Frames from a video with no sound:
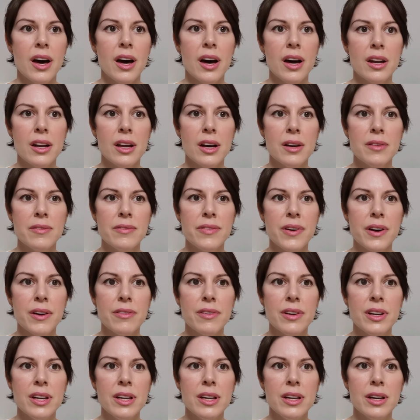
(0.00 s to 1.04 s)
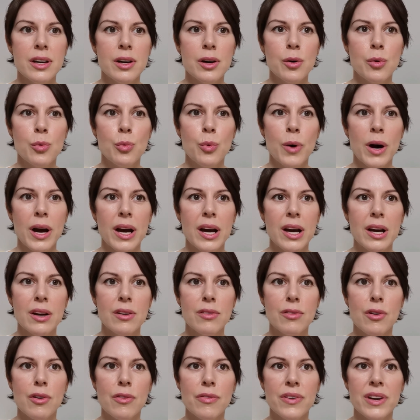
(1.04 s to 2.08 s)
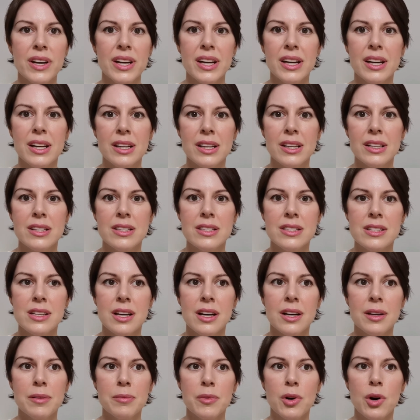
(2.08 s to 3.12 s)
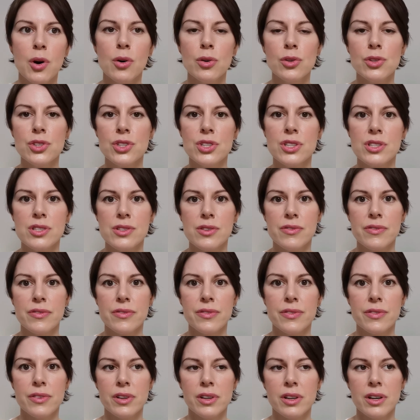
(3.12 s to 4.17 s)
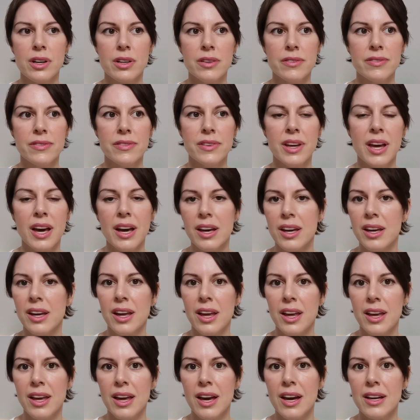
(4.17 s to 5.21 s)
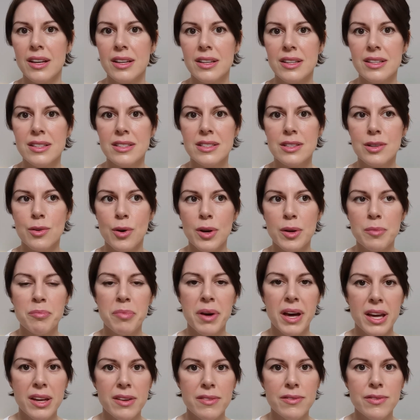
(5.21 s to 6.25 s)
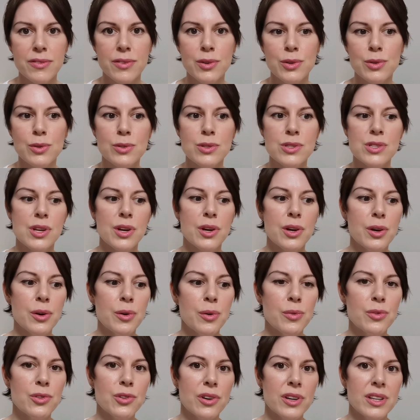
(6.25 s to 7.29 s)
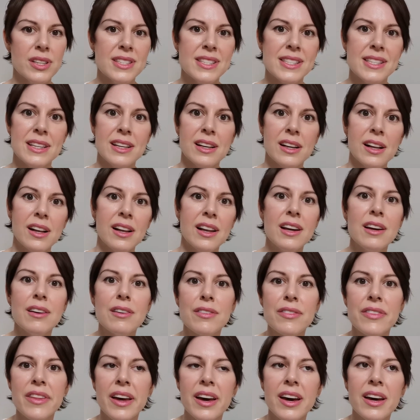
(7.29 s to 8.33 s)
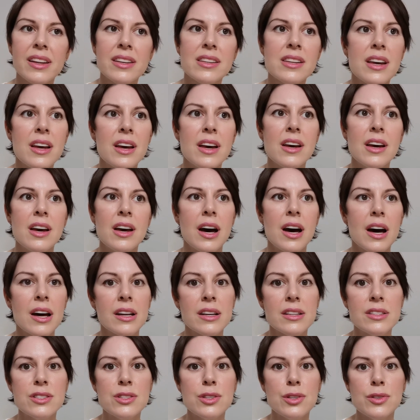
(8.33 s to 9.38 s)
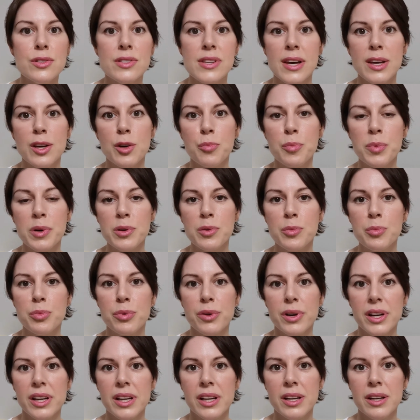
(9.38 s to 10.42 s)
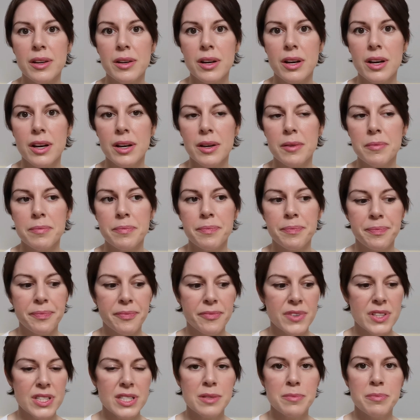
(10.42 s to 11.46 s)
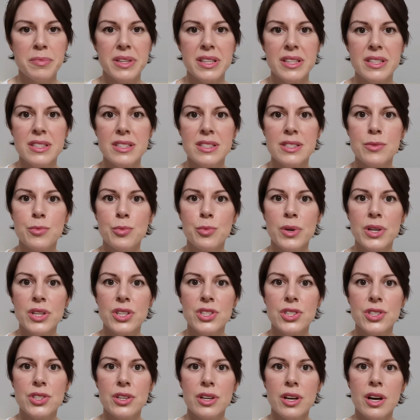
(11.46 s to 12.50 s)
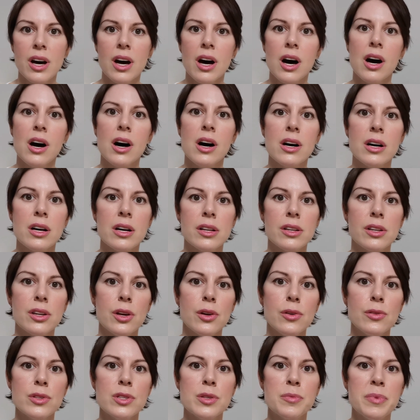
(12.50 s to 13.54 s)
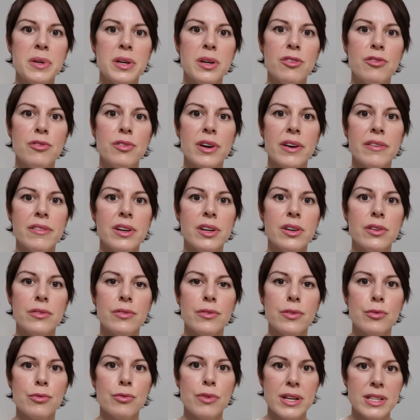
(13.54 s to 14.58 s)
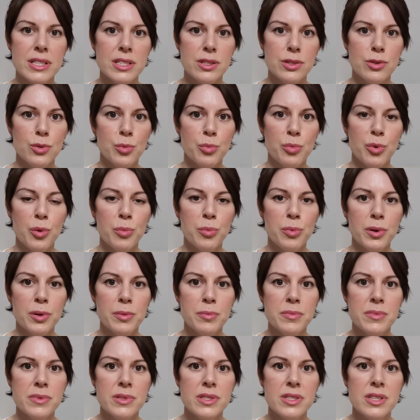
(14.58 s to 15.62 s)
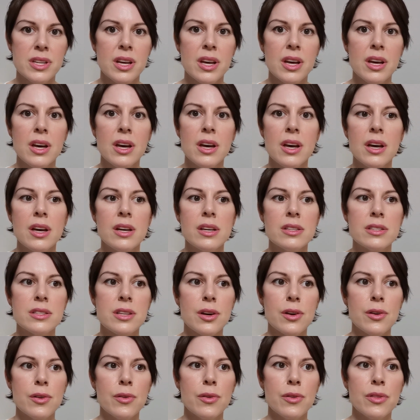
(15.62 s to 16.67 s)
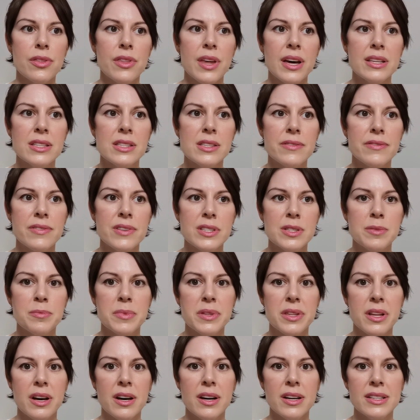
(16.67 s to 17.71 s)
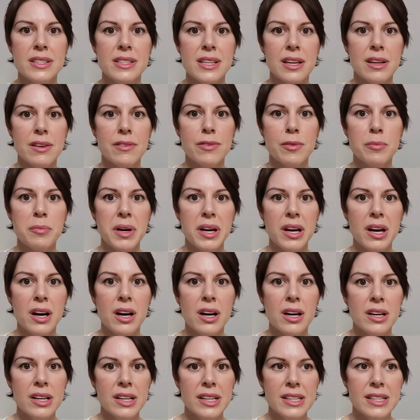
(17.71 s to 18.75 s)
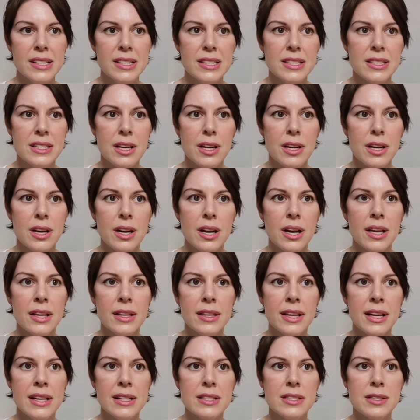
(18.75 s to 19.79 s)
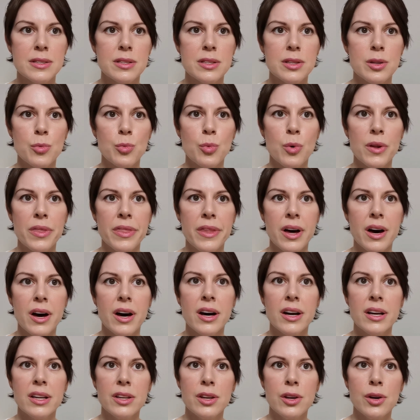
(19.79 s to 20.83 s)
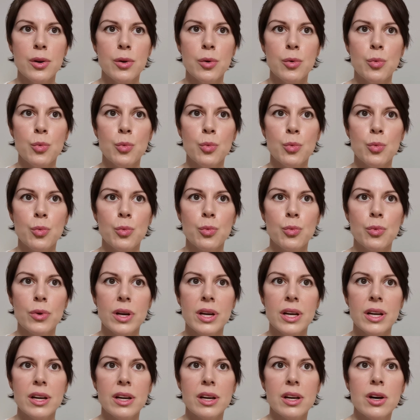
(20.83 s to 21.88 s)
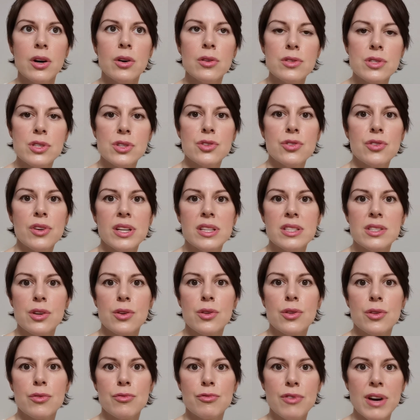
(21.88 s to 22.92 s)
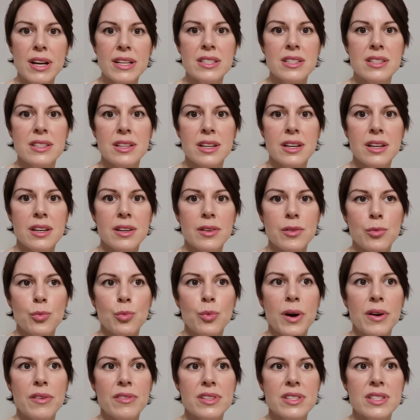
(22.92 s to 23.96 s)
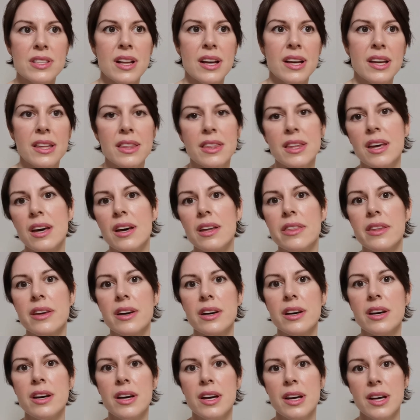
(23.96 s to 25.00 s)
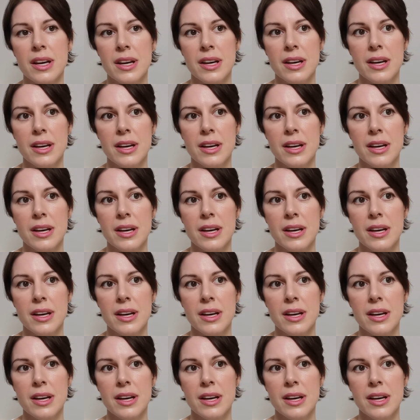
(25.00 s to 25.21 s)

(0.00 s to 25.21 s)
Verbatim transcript: and I'm very aware of it and I'm conscious of kind of getting it again. It's quite painful, so try and steer clear of that. And I do take bilberry um, vitamins, which are known to be very good for retinal problems, so that's the vitamin that I take for my eyes, and that's the one that I know concentrates on the retina, whereas like the other